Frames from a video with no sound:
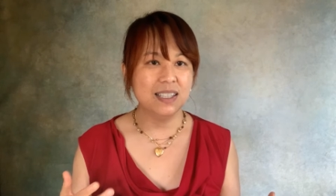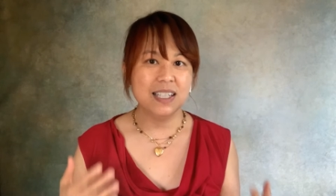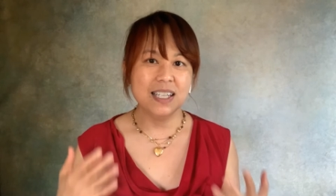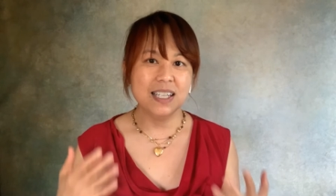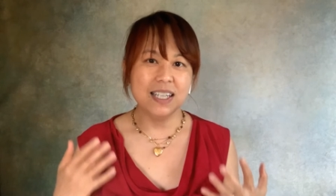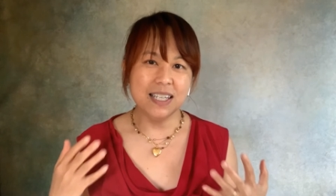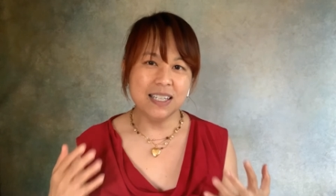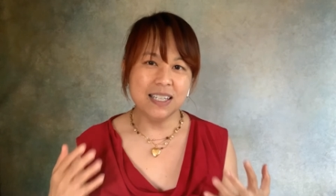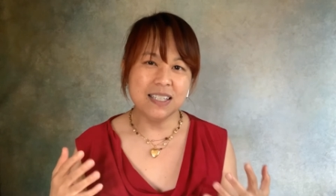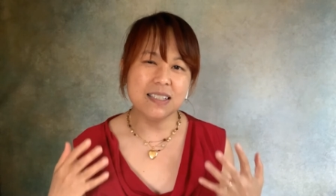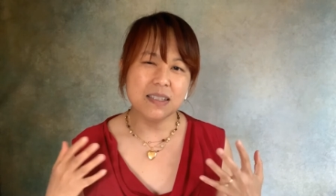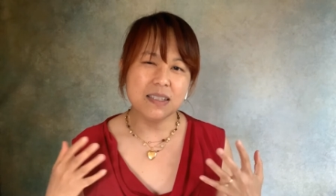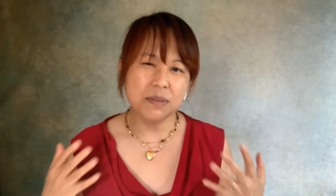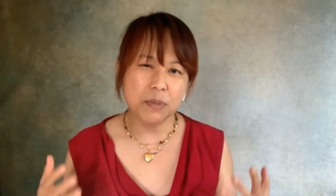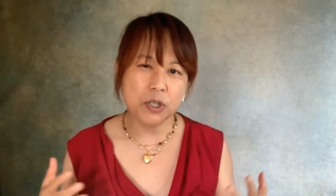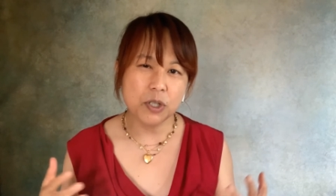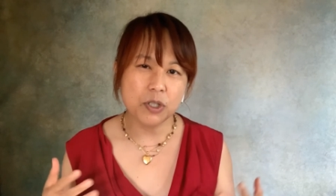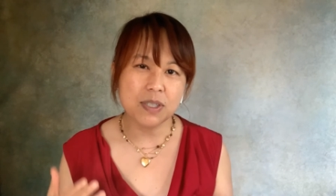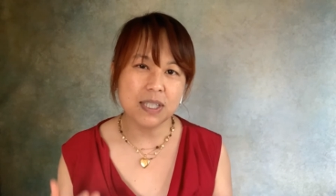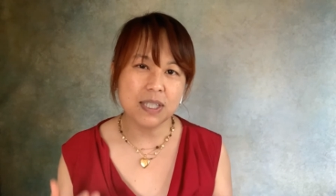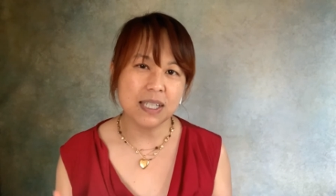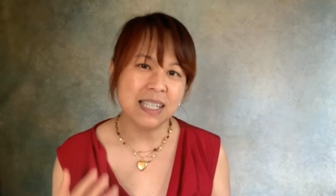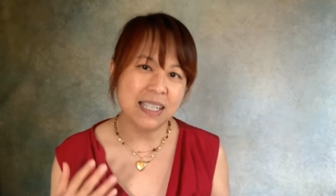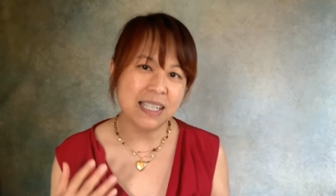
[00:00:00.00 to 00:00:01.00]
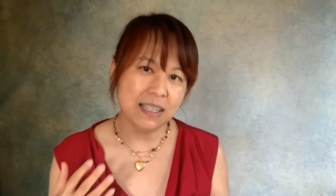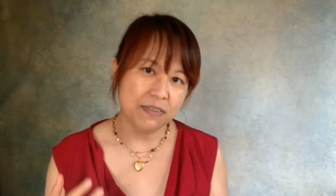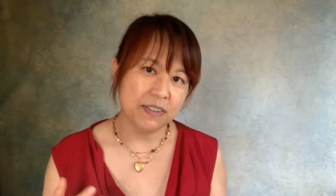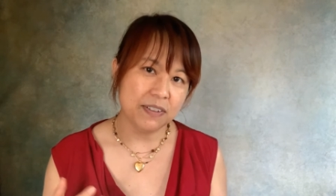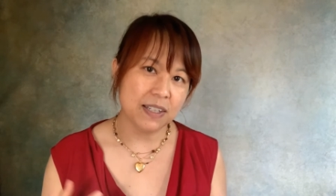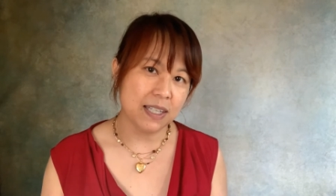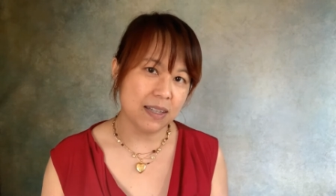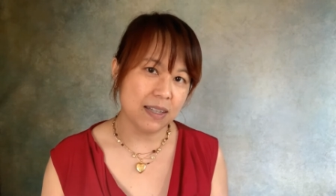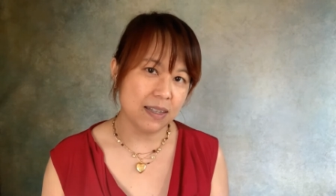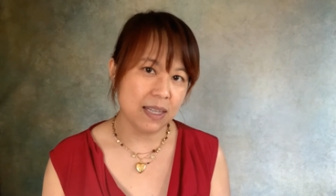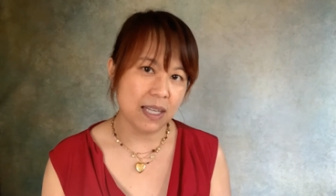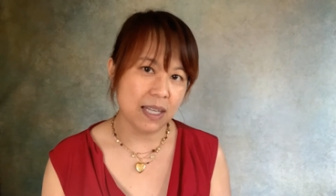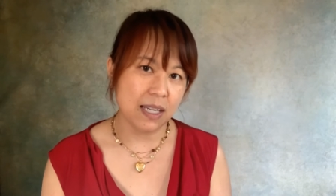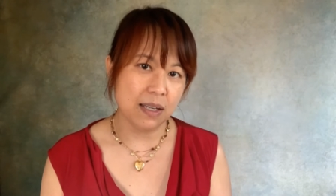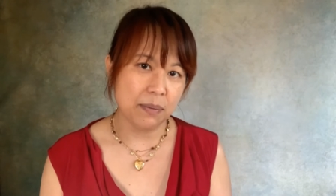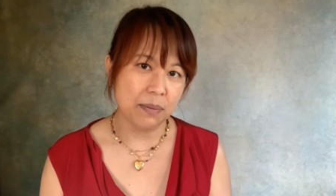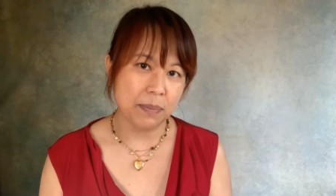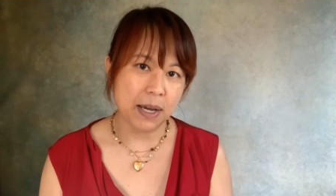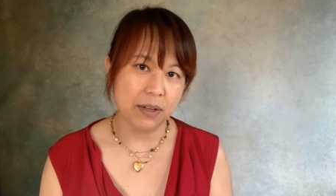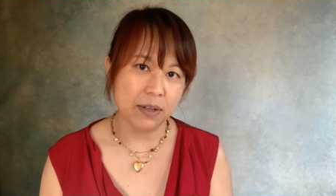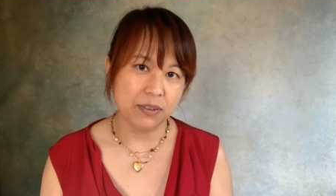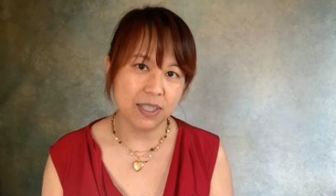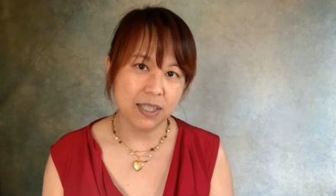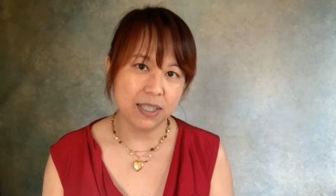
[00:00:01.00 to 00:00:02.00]
is the most significant thing
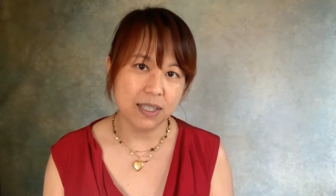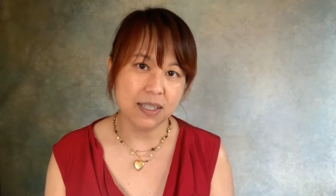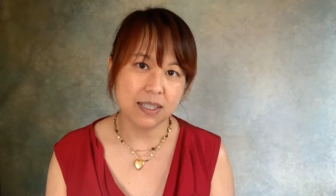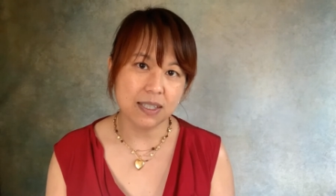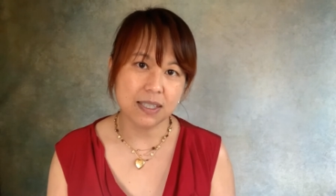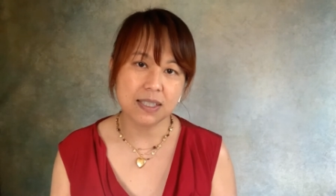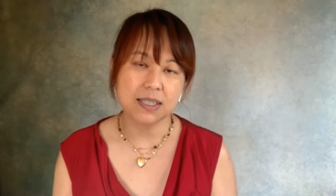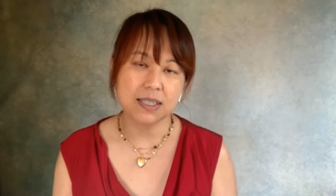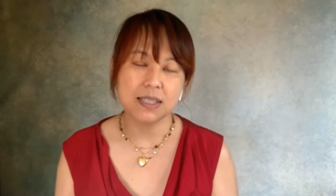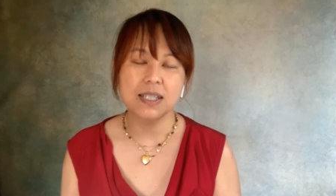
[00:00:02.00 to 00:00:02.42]
about this.